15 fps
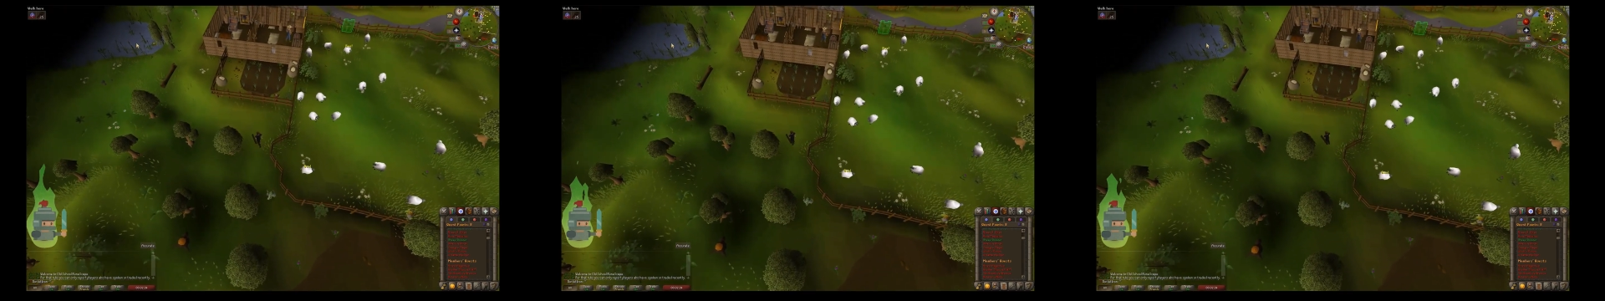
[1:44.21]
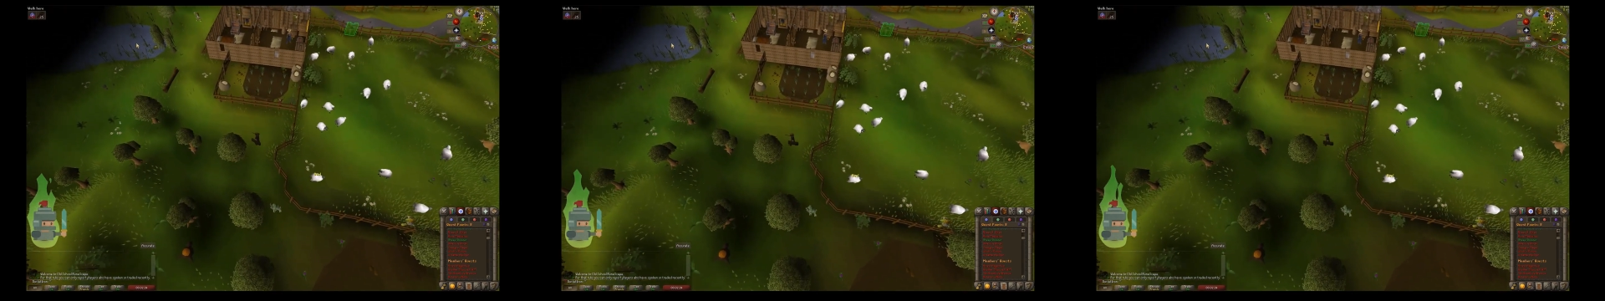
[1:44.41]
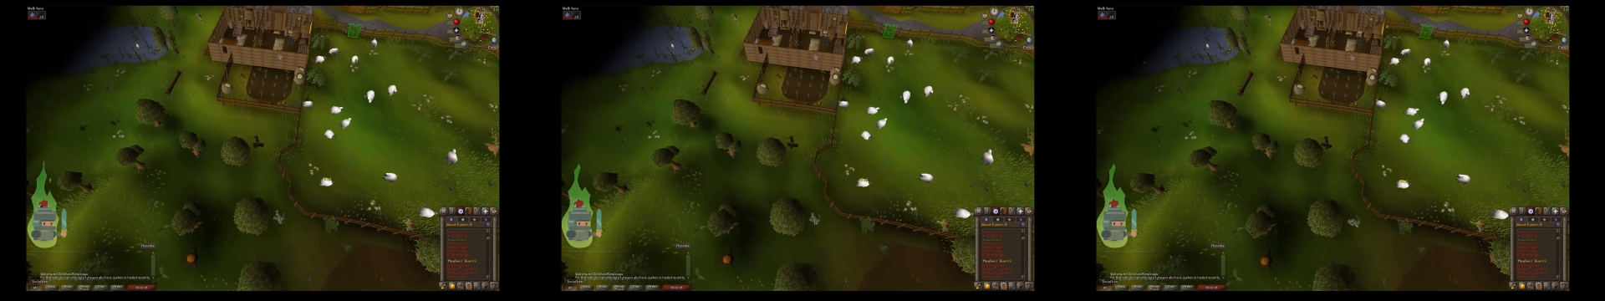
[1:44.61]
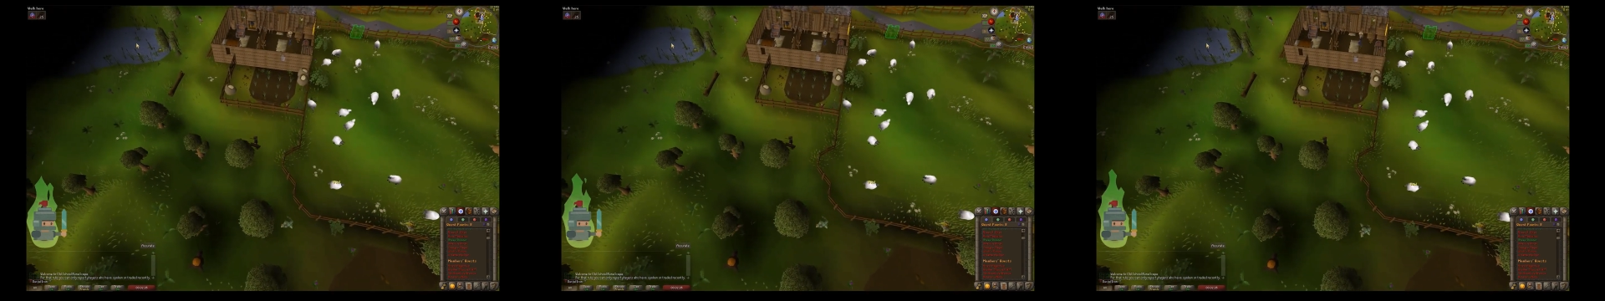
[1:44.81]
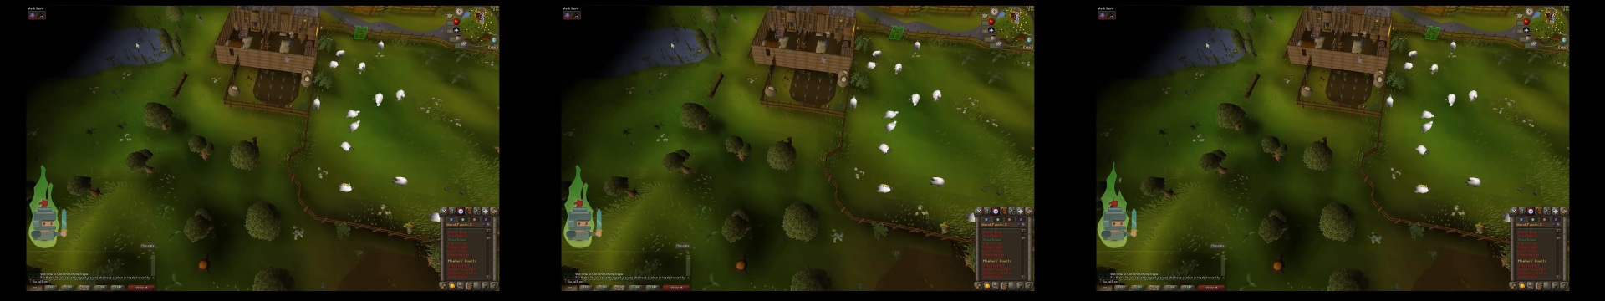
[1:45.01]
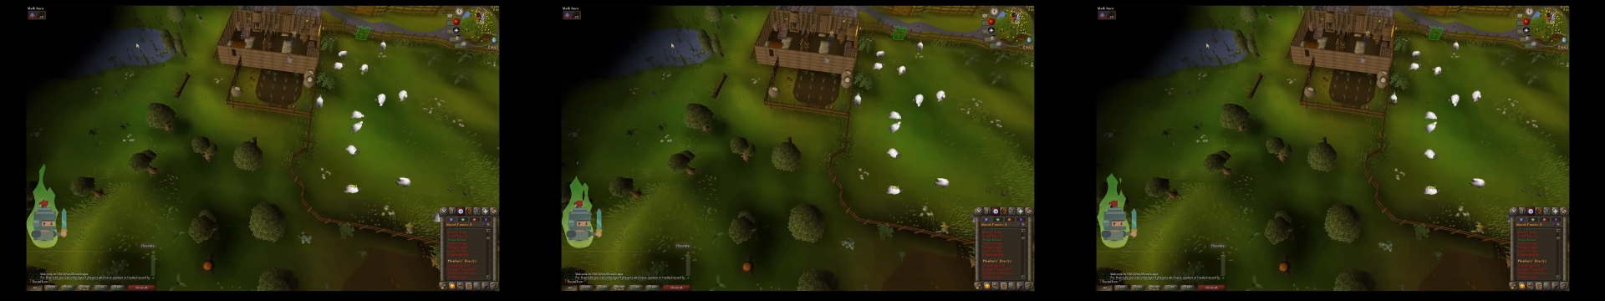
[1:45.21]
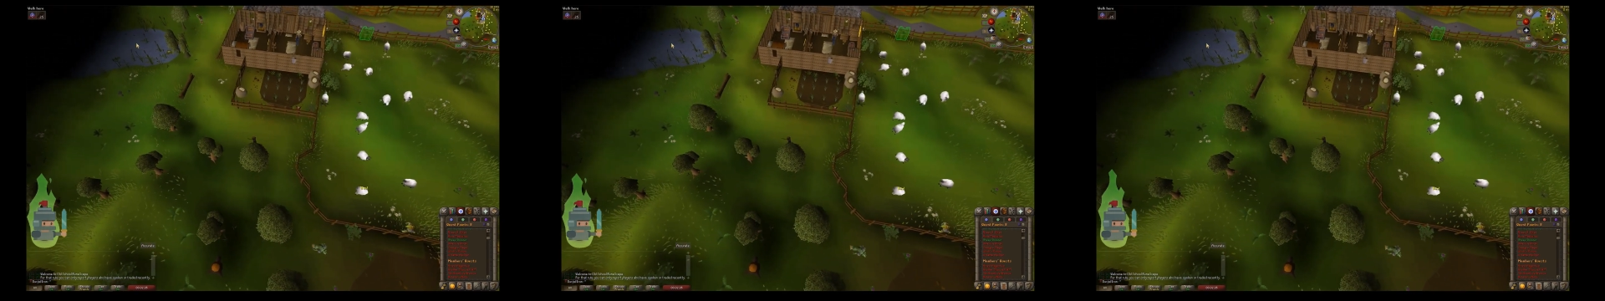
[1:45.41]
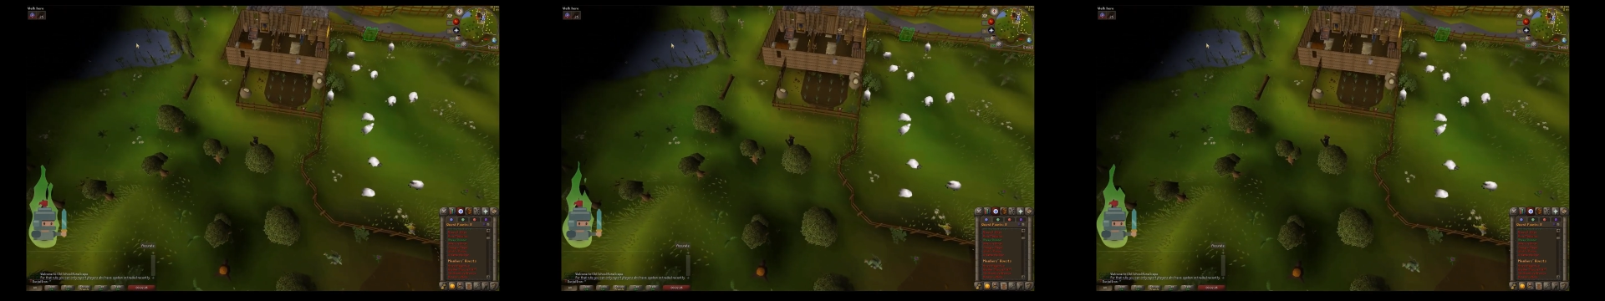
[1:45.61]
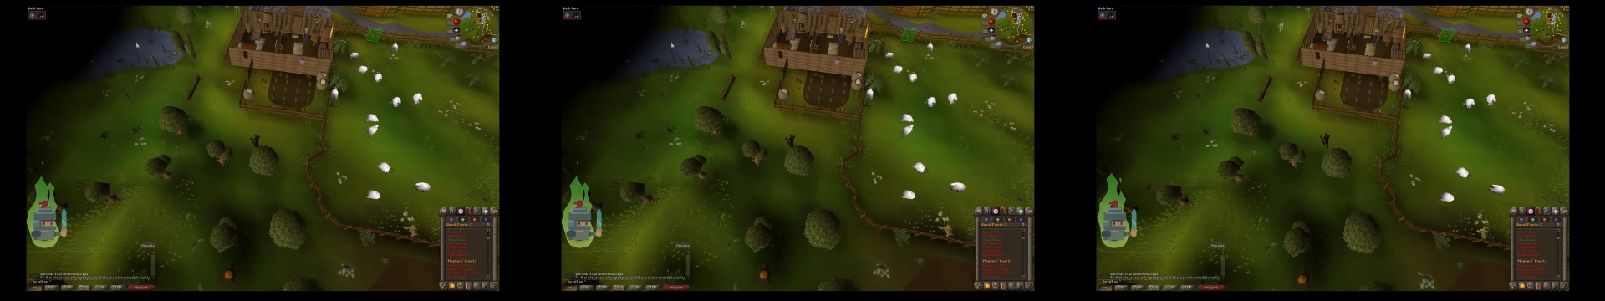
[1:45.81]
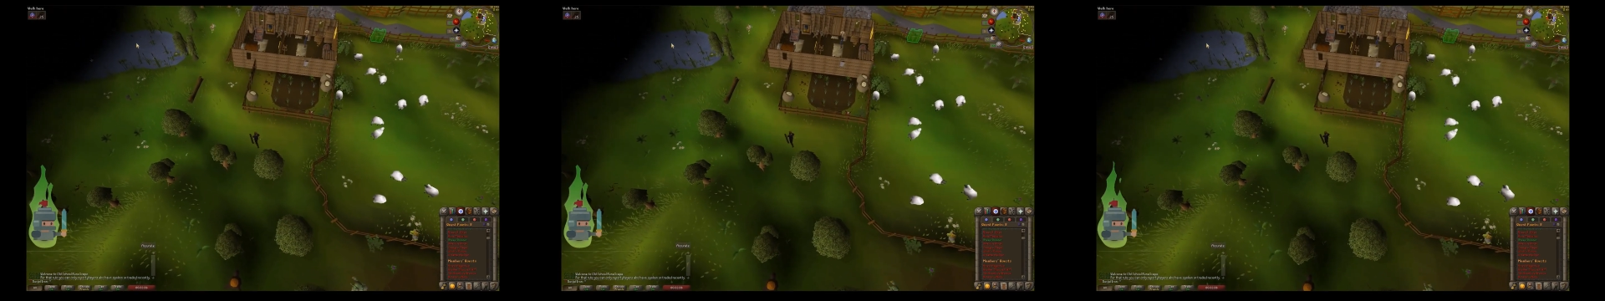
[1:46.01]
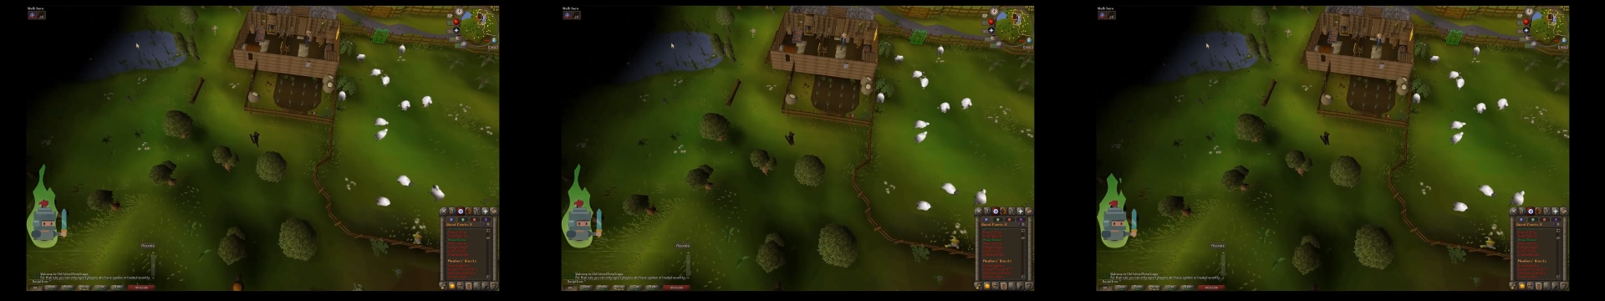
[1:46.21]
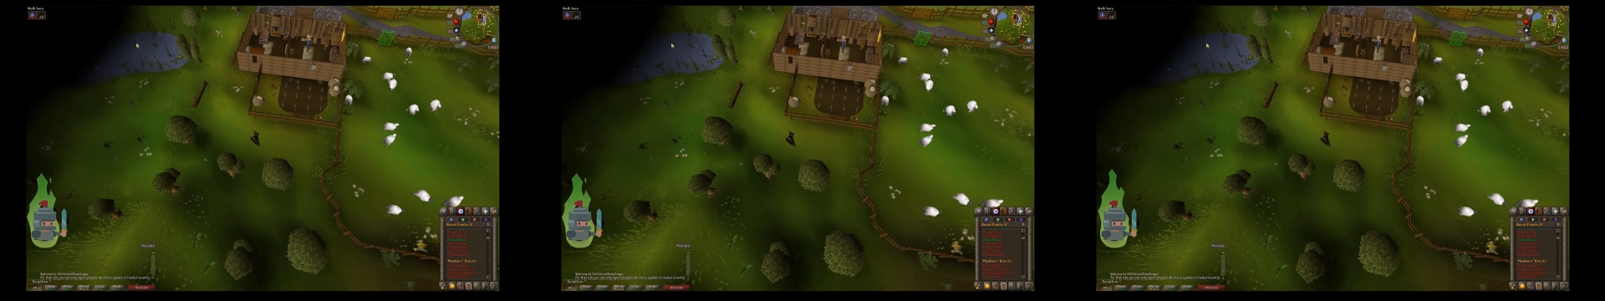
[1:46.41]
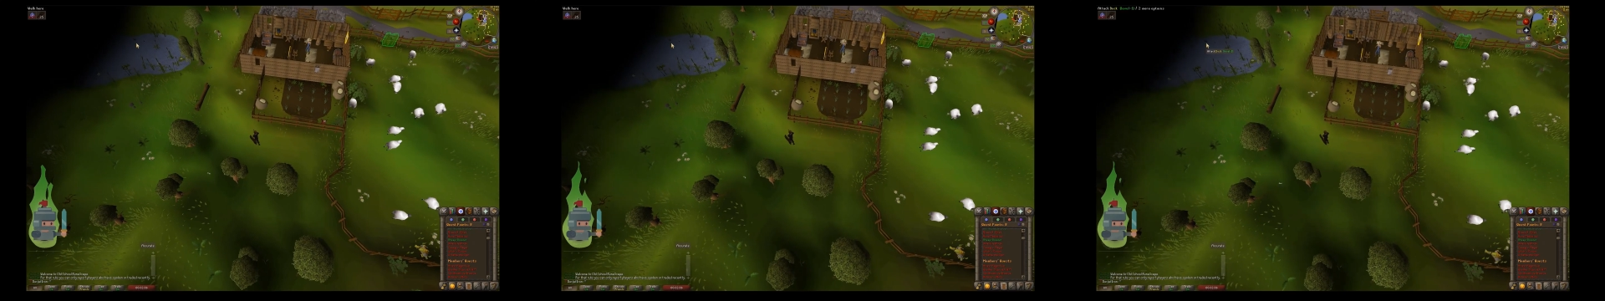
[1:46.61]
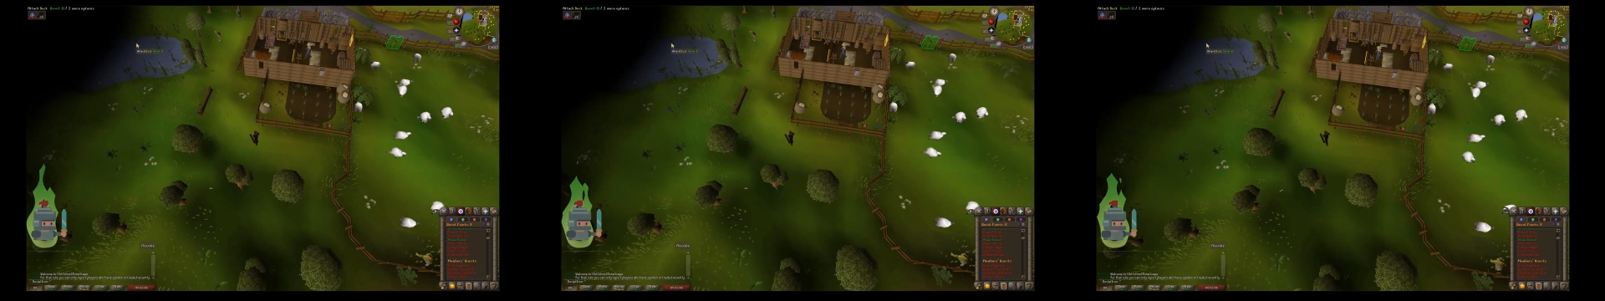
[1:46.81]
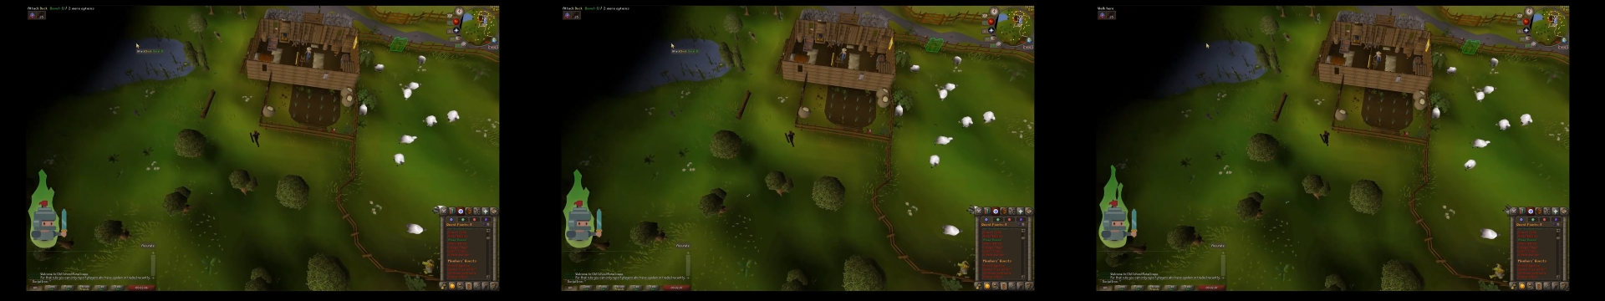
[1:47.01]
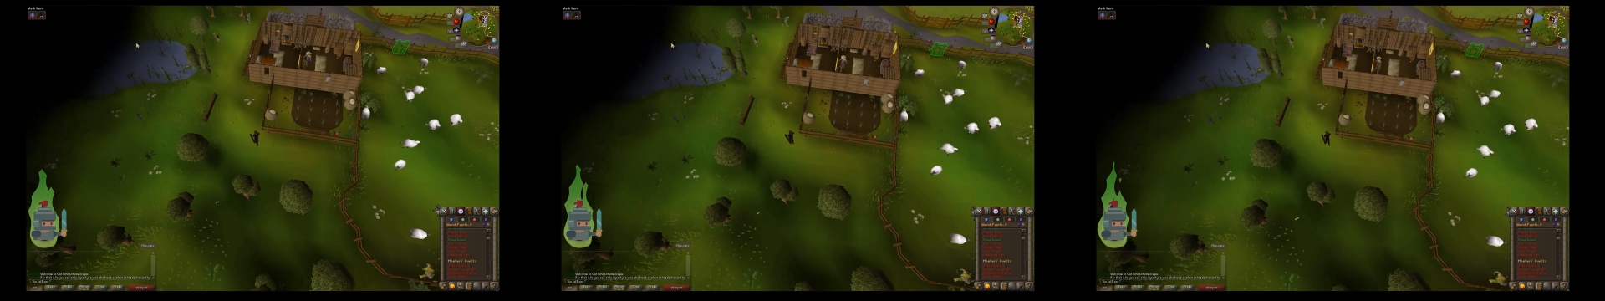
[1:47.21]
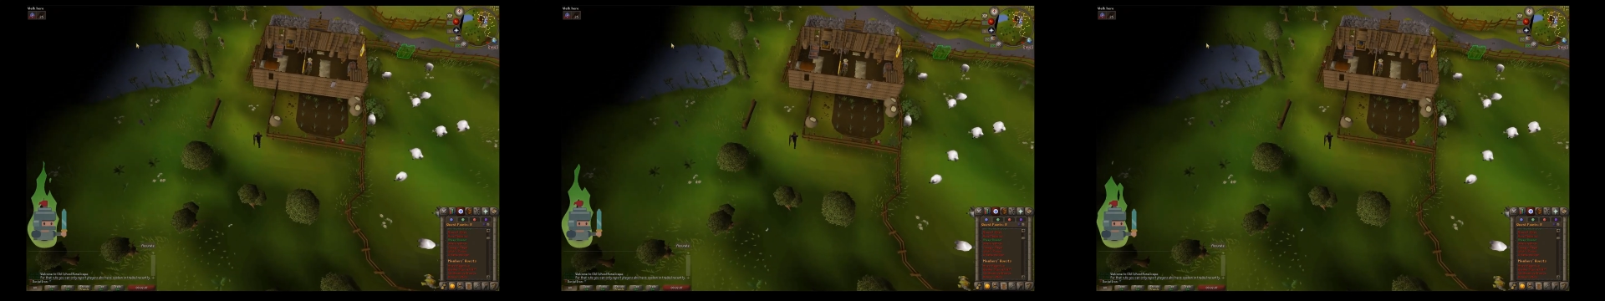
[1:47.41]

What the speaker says: (no speaker visible)